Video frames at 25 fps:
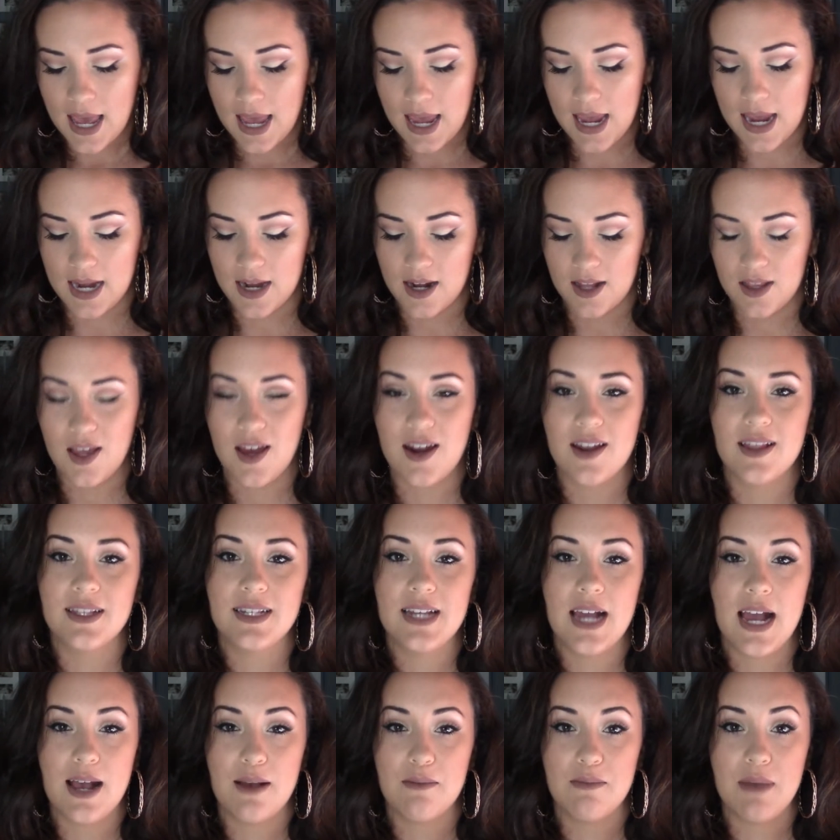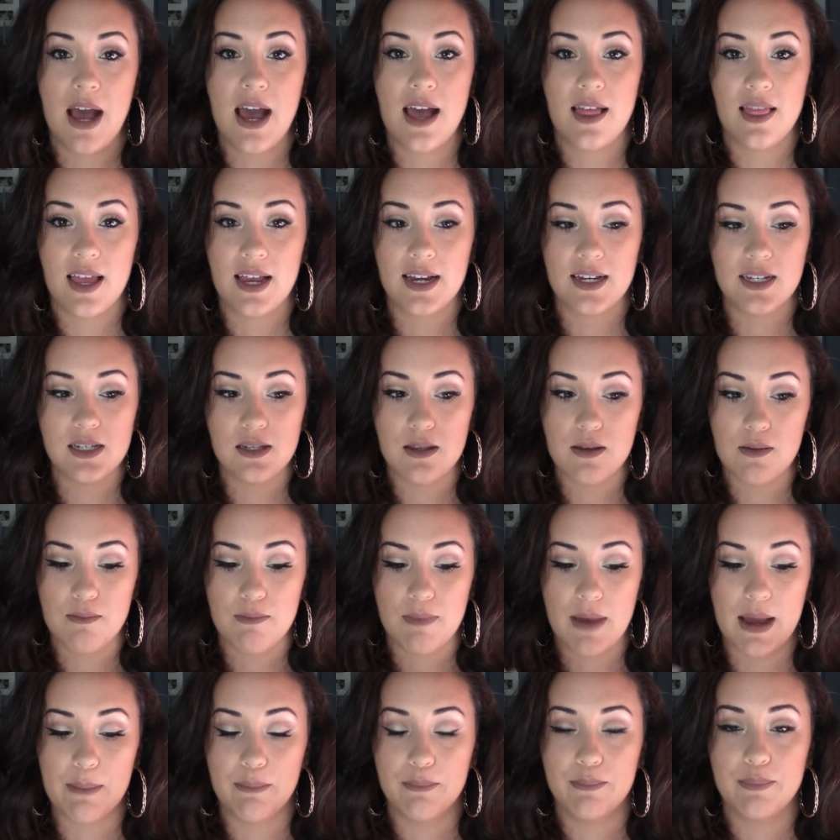And a lot of the time I liked
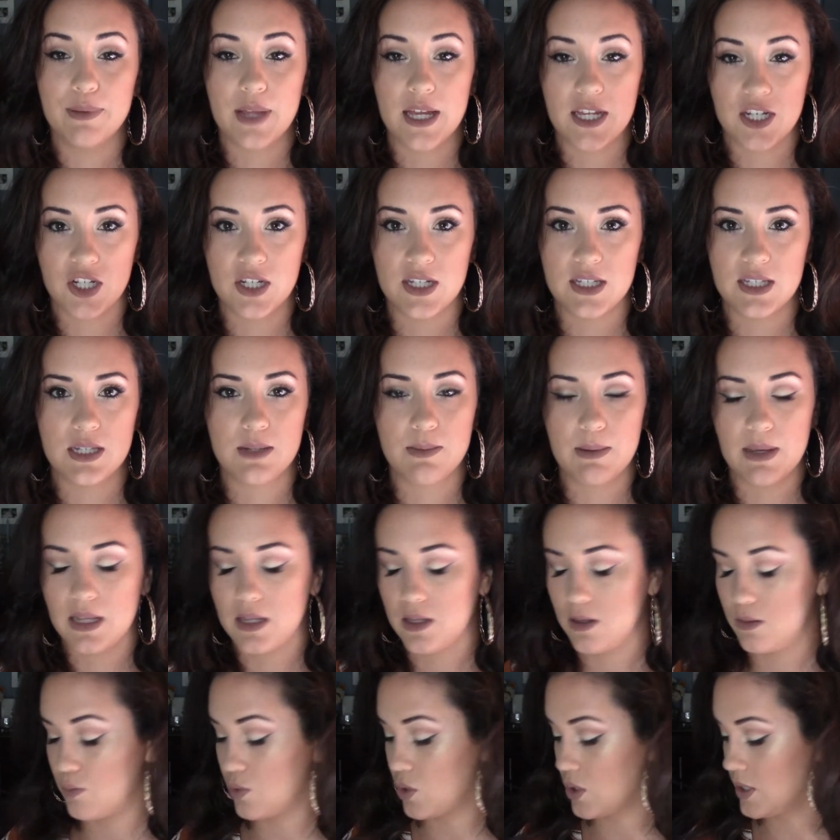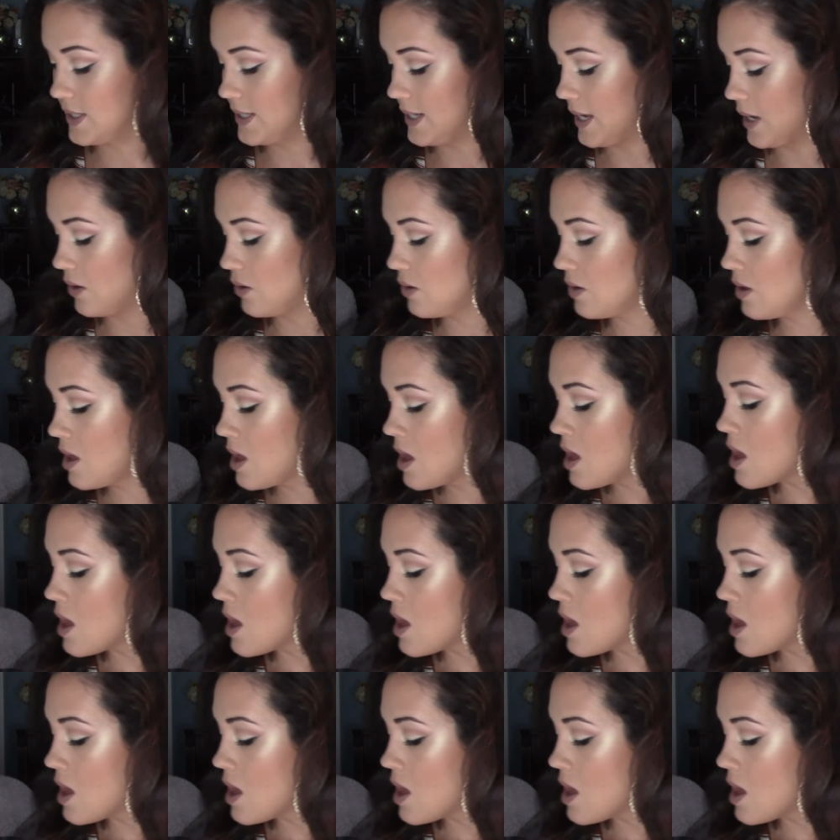my blushes to be a little more subtle.